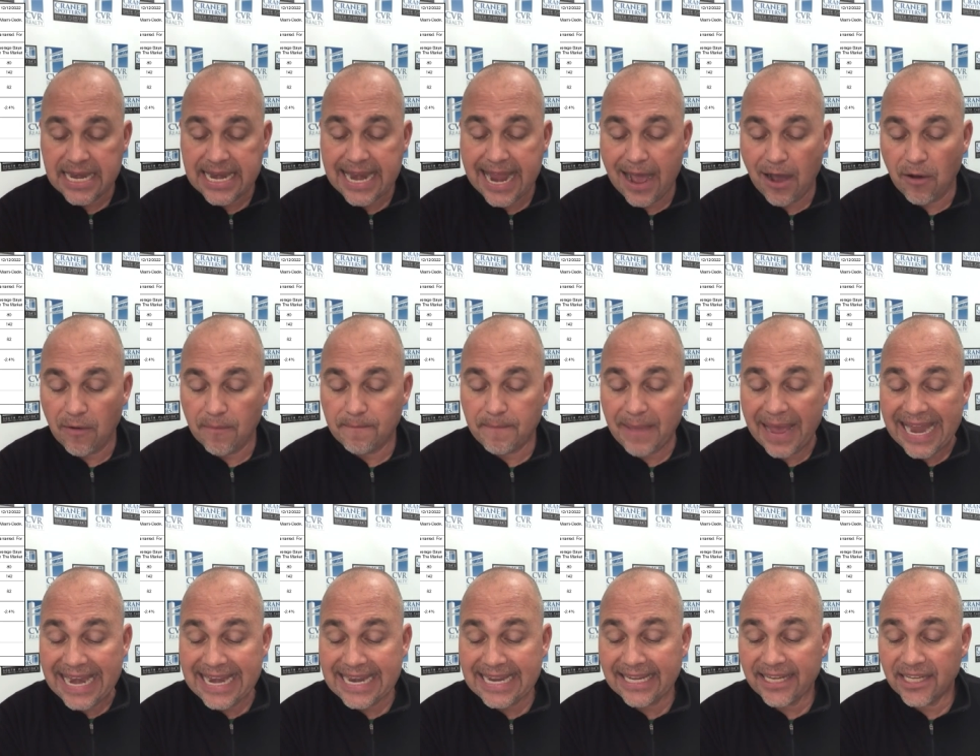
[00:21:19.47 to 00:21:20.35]
Now,
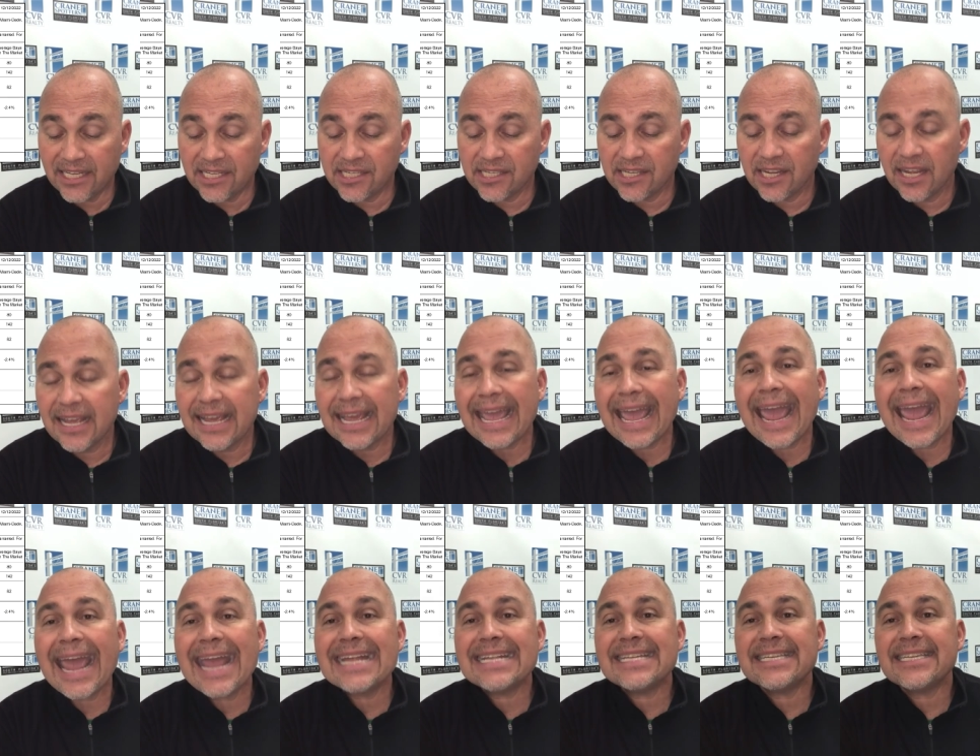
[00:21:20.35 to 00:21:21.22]
pendings,
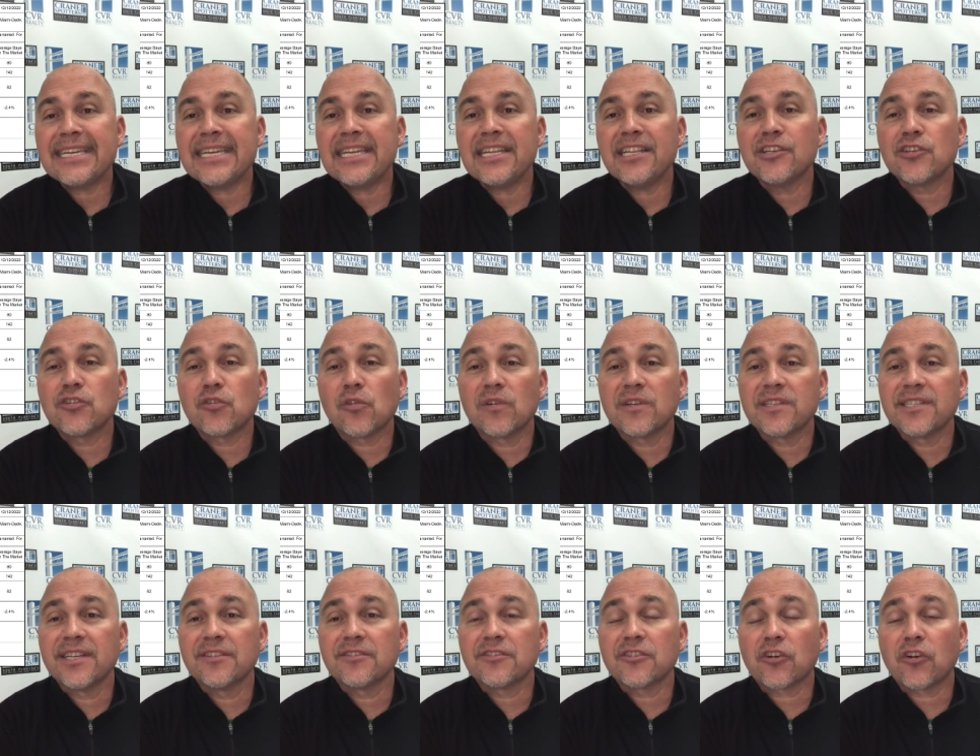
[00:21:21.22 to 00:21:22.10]
18 short
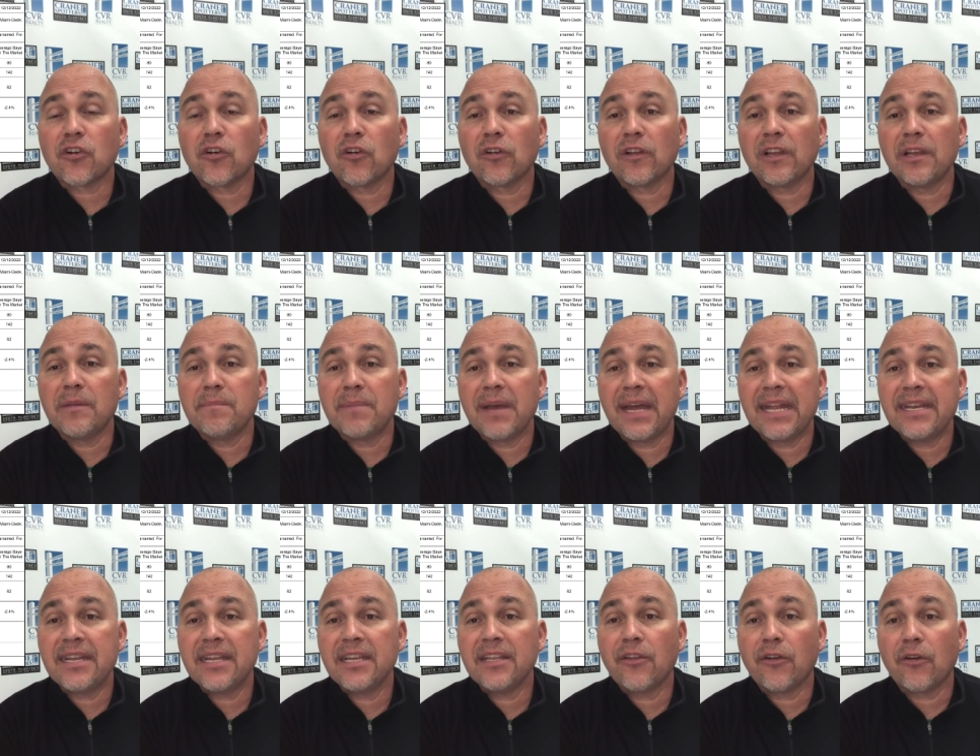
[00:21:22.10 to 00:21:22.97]
sales are currently
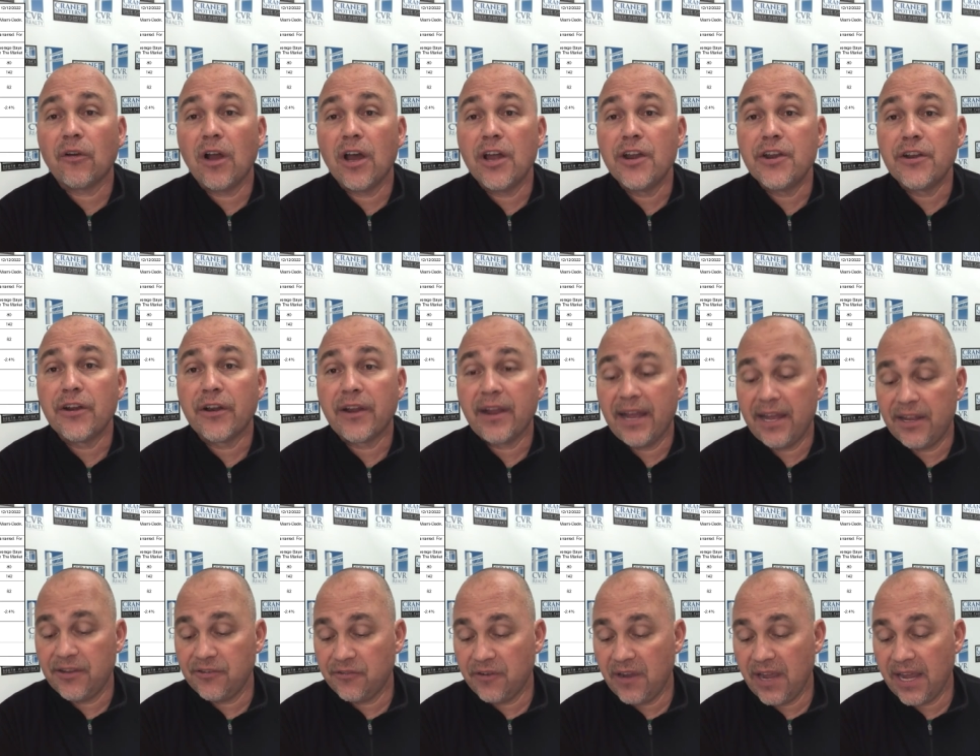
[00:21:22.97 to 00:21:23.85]
pending. They're under
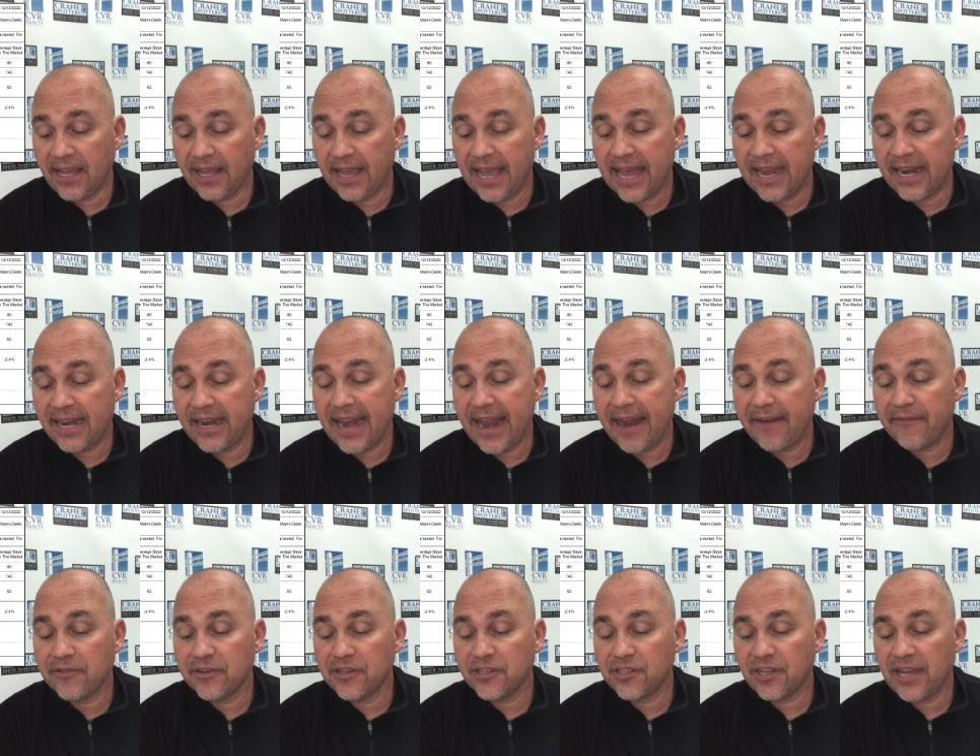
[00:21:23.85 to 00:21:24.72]
contract at an
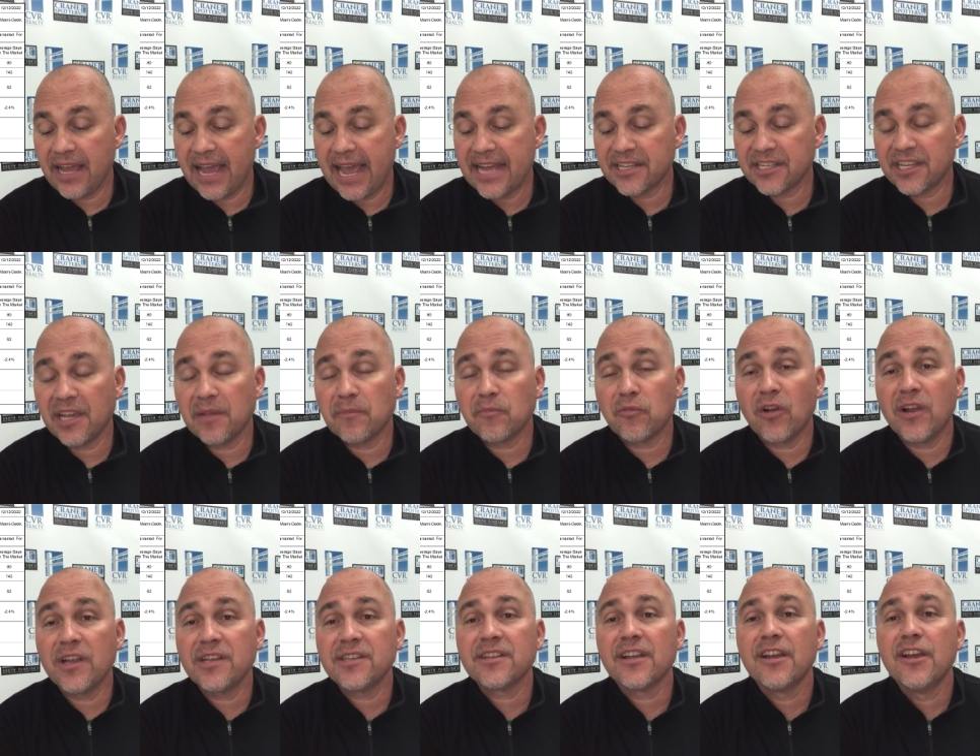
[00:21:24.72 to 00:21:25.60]
average asking
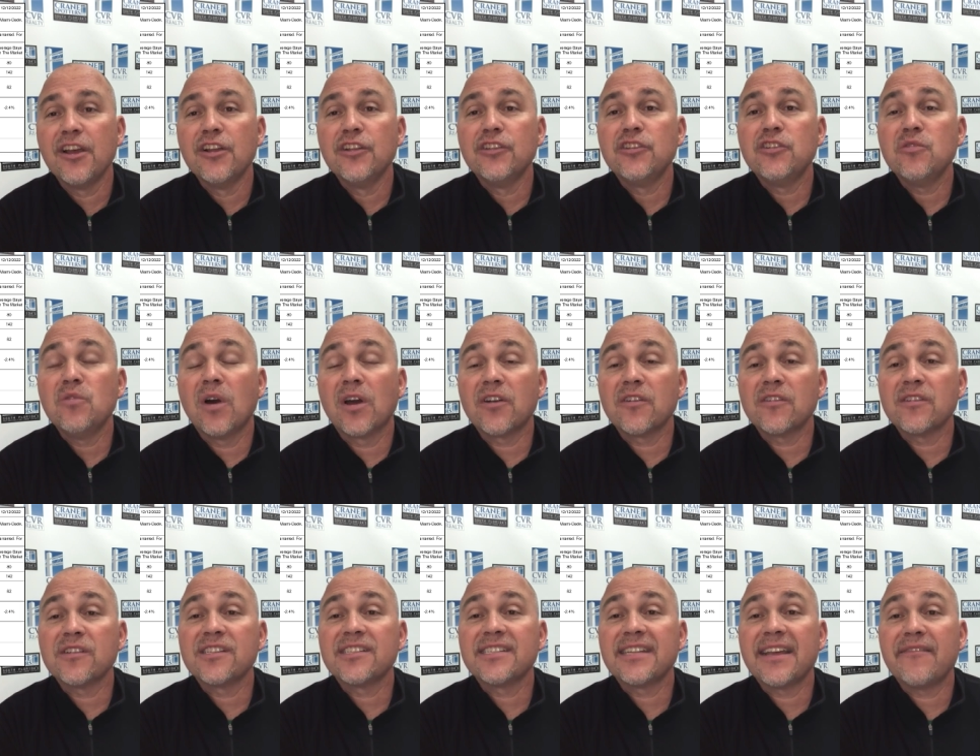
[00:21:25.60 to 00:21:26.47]
price,
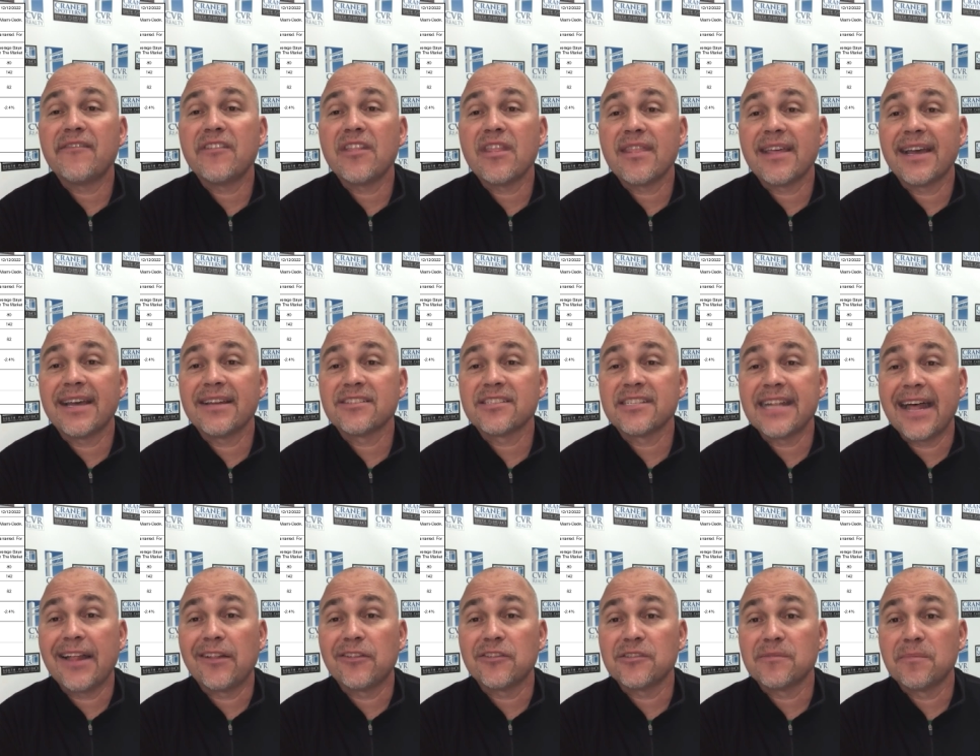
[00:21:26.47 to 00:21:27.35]

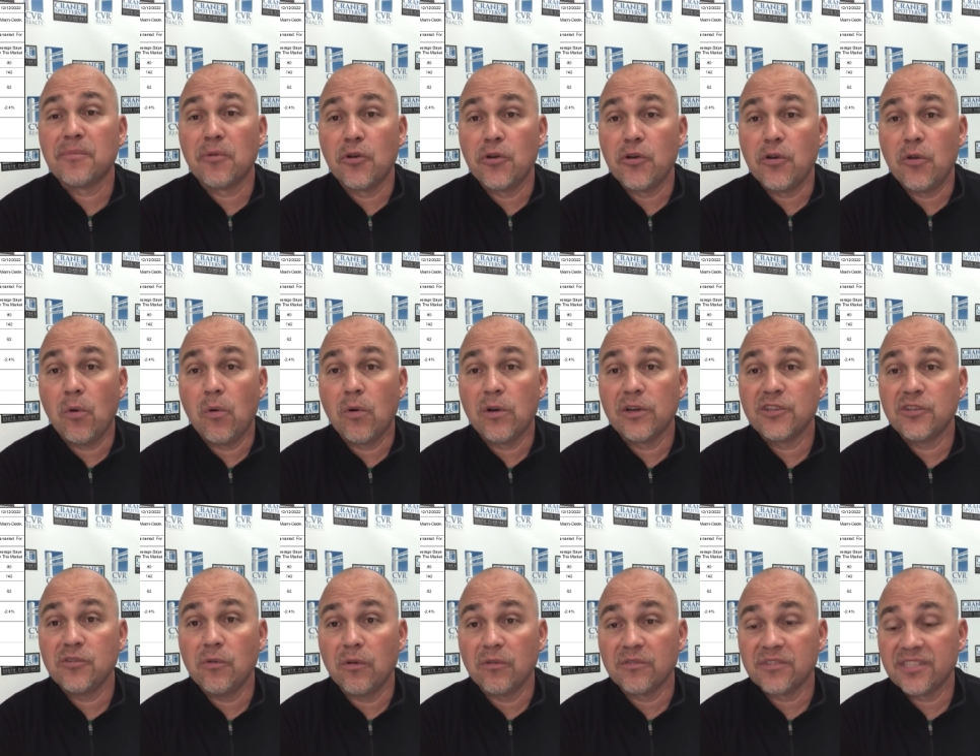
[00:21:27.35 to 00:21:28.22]
$207,000 per door,
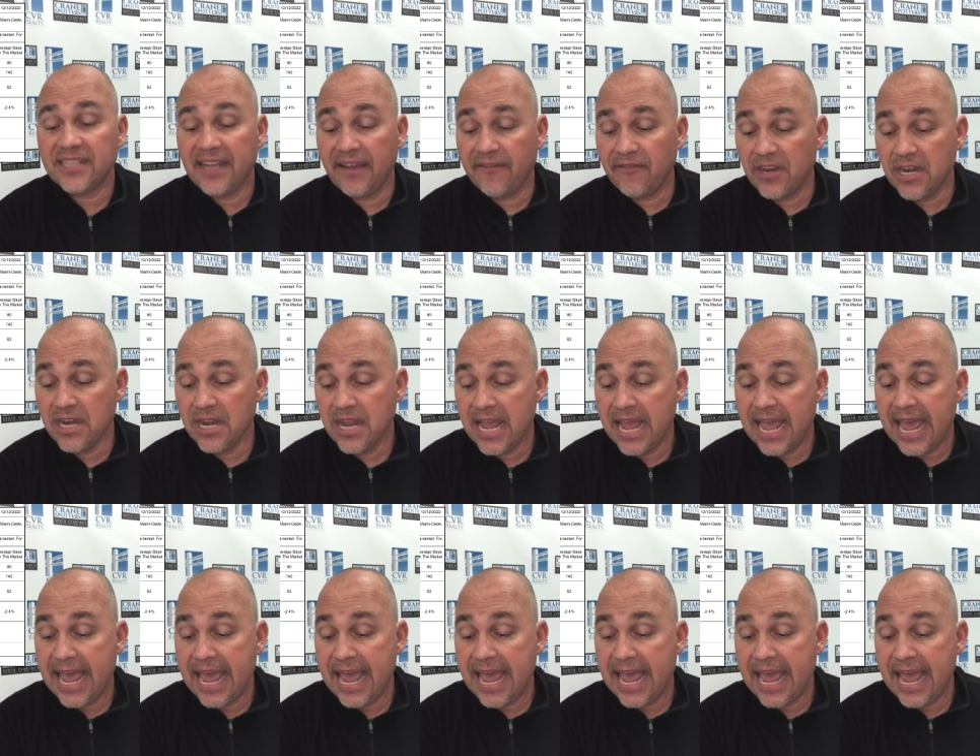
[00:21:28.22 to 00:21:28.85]
$207.